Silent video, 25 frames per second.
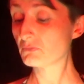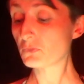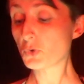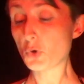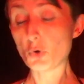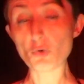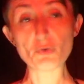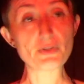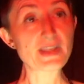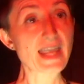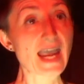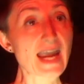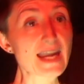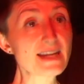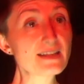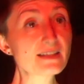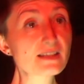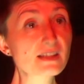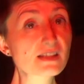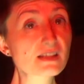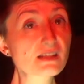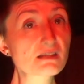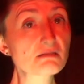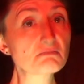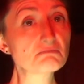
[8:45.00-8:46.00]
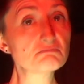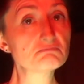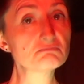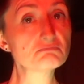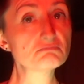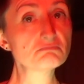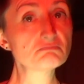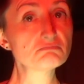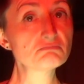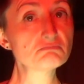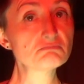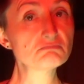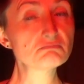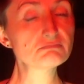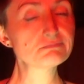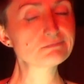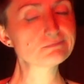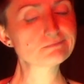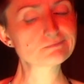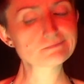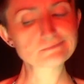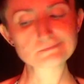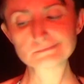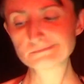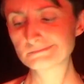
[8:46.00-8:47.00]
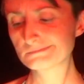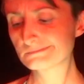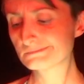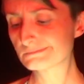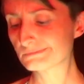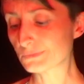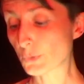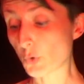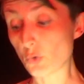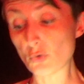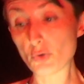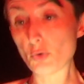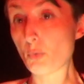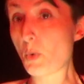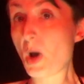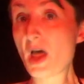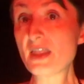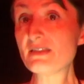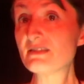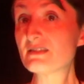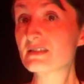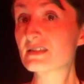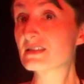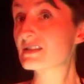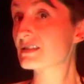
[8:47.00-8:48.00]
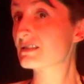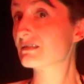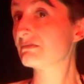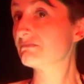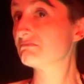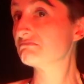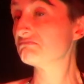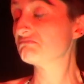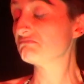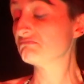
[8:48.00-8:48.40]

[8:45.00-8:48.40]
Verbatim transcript: All the eights, all the ones,